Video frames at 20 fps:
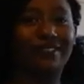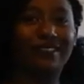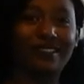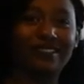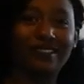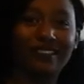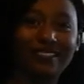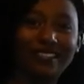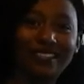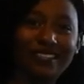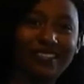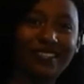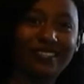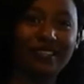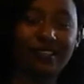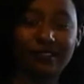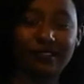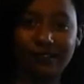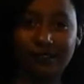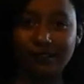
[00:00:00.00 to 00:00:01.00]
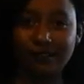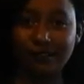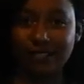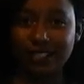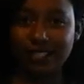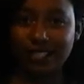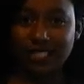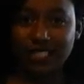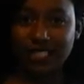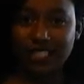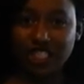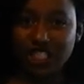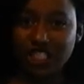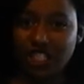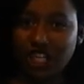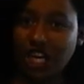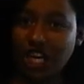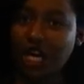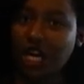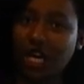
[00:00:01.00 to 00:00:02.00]
it's actually quite big on the
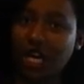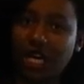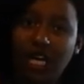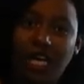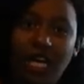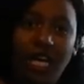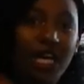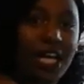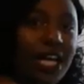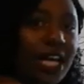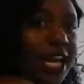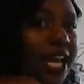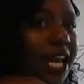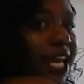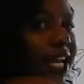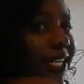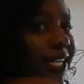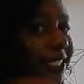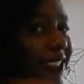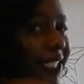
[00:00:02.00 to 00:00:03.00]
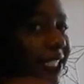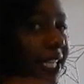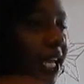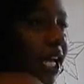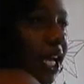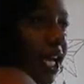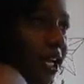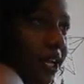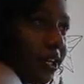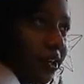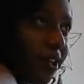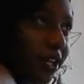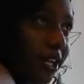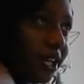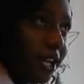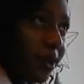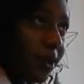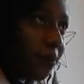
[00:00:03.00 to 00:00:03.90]
side because I have a top